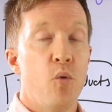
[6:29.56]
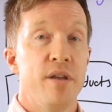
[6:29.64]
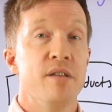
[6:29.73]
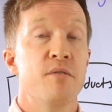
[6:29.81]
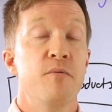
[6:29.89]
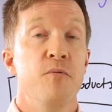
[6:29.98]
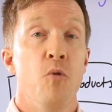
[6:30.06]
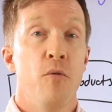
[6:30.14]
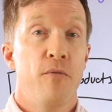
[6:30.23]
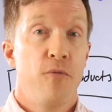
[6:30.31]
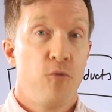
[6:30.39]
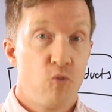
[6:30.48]
audience for
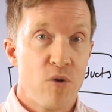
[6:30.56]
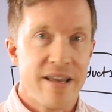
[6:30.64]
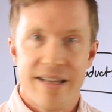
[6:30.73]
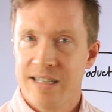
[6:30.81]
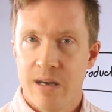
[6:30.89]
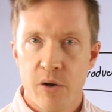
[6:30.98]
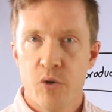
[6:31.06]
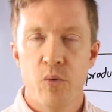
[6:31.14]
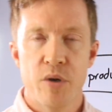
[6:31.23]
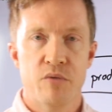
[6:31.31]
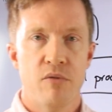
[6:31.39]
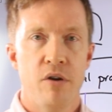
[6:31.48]
free. That's how I
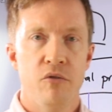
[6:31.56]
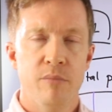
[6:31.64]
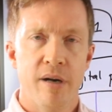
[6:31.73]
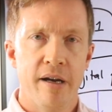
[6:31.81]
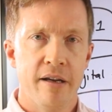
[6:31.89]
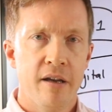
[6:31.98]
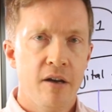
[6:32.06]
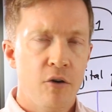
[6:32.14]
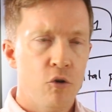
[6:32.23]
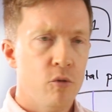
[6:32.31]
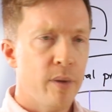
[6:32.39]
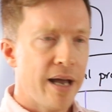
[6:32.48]
always run all my
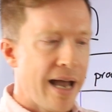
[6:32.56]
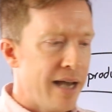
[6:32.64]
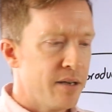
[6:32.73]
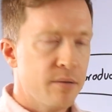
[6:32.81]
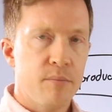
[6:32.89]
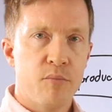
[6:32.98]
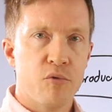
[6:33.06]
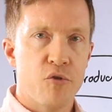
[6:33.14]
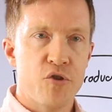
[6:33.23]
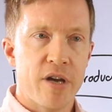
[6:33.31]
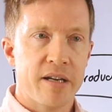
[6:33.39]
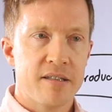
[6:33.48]
all my ad
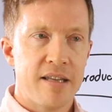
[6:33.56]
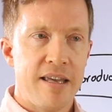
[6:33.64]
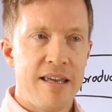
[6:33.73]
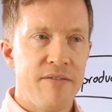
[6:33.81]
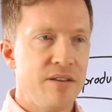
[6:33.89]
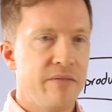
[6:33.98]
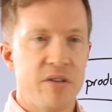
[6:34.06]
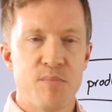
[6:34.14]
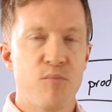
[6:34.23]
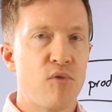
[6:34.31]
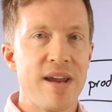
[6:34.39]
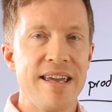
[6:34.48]
projects. Even if it's
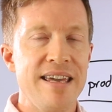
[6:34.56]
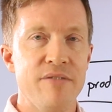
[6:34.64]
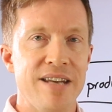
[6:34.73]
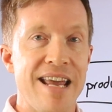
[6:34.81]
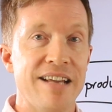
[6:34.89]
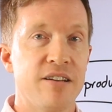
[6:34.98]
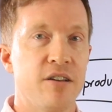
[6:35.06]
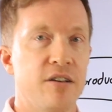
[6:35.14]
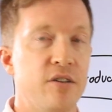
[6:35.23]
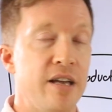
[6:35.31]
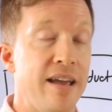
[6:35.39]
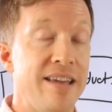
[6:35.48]
break even, it,
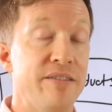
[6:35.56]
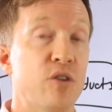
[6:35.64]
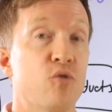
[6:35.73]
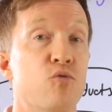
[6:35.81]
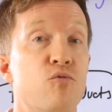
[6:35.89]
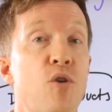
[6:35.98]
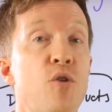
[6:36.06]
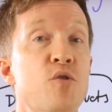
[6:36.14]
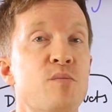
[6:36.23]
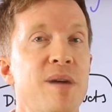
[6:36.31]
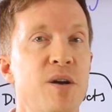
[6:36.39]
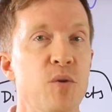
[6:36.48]
if it
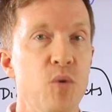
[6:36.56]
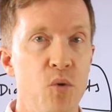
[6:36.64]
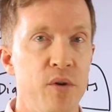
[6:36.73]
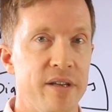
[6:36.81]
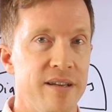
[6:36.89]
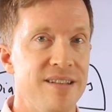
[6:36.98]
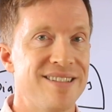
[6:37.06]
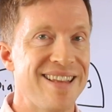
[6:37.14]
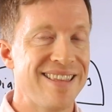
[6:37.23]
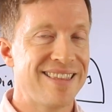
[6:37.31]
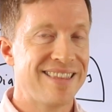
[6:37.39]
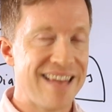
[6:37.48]
grows my audience,
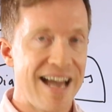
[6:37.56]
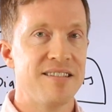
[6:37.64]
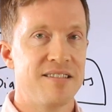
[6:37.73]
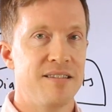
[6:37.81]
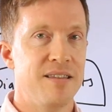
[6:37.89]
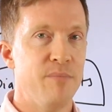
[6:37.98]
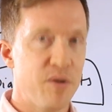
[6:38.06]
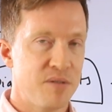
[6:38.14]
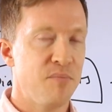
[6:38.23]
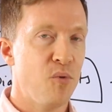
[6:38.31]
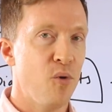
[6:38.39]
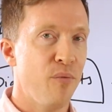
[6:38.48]
then that's the most
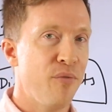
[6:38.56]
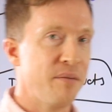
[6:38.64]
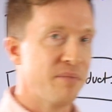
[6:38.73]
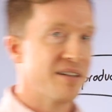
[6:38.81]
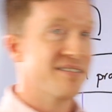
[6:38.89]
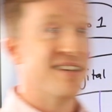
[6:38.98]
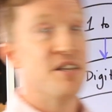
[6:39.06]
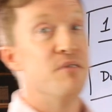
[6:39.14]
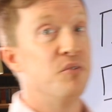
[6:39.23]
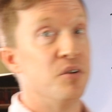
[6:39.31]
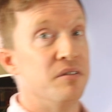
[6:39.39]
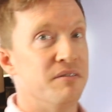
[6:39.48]
important thing because then
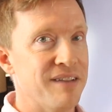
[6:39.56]
you've got the